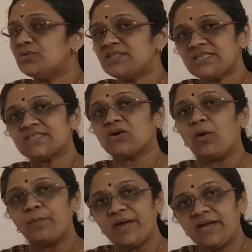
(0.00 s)
just
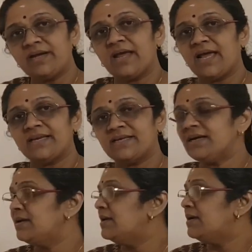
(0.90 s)
copy it and
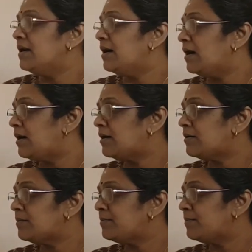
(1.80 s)
then
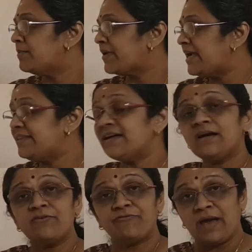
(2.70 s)
write the
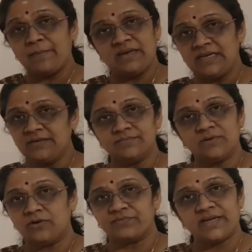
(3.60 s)
family
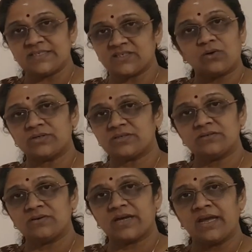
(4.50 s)
of that salt.
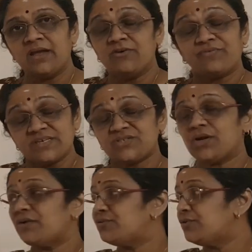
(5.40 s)
Okay. First
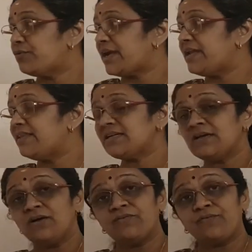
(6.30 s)
you have to write
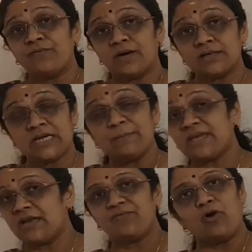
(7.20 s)
the
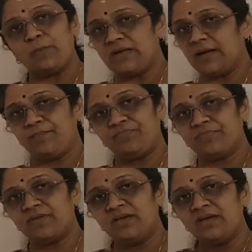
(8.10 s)
chemical formula.
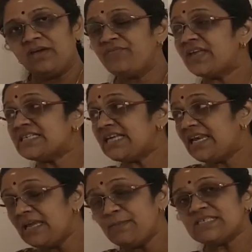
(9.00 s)
If there is
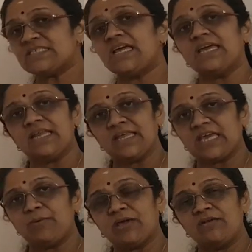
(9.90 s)
any mistake in the
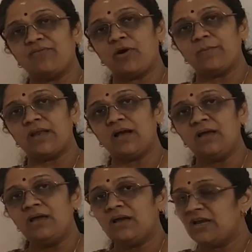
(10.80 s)
chemical
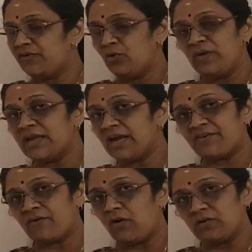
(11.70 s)
formula, you will
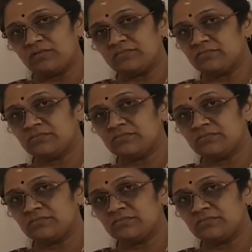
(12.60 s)
get wrong.